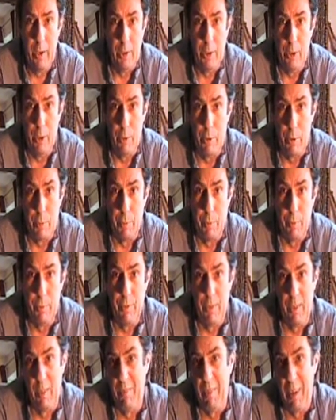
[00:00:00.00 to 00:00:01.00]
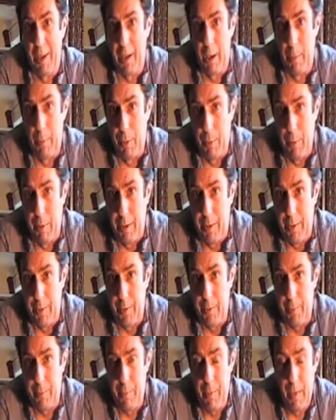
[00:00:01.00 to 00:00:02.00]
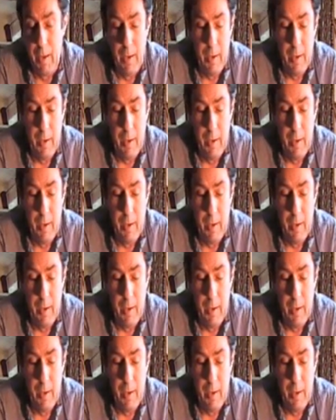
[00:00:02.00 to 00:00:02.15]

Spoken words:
and usable for a couple of weeks.